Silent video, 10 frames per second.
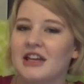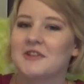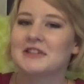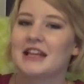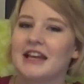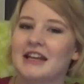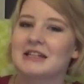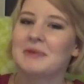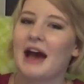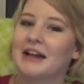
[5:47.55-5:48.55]
He was laying in
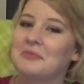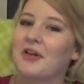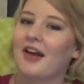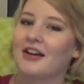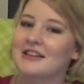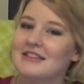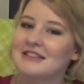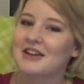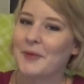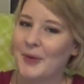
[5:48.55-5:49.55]
his pack and play on his
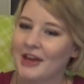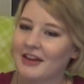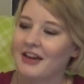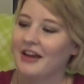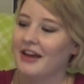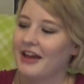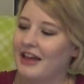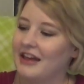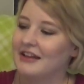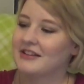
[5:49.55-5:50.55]
stomach,
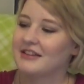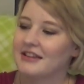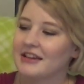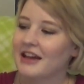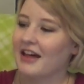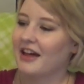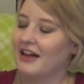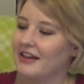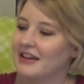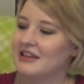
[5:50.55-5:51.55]
and he
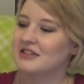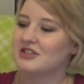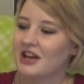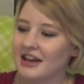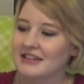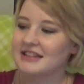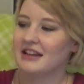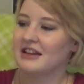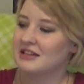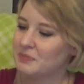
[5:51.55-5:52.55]
got his chest
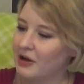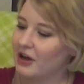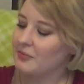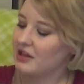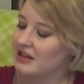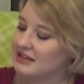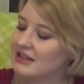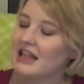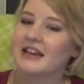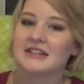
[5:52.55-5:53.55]
and his bum and his
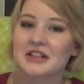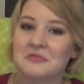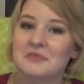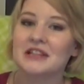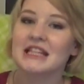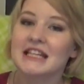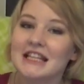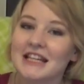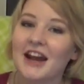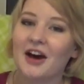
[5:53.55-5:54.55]
legs
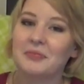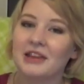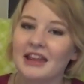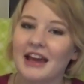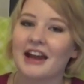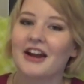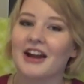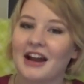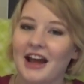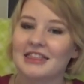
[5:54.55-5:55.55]
completely up in the air,
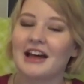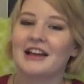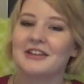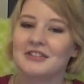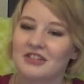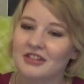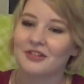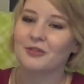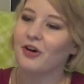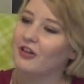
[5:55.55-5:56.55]
and I thought he was just
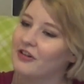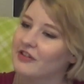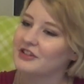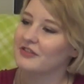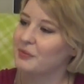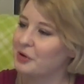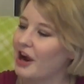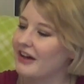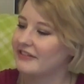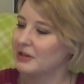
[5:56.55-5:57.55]
going to roll over just from
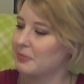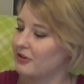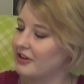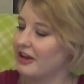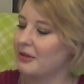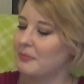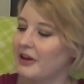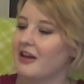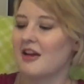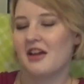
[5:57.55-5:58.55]
gravity pulling him,
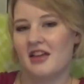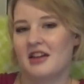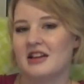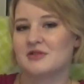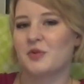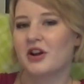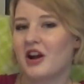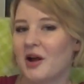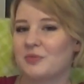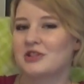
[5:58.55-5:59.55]
but his one
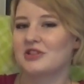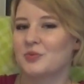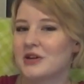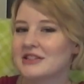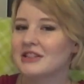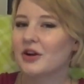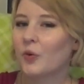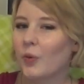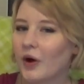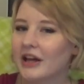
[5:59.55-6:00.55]
arm just
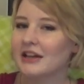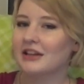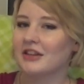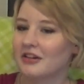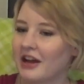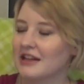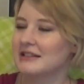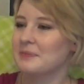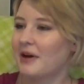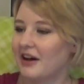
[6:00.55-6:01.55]
wasn't quite in the
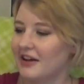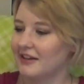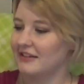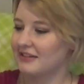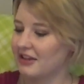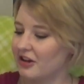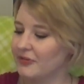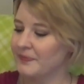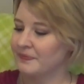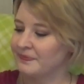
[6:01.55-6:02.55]
right spot, and so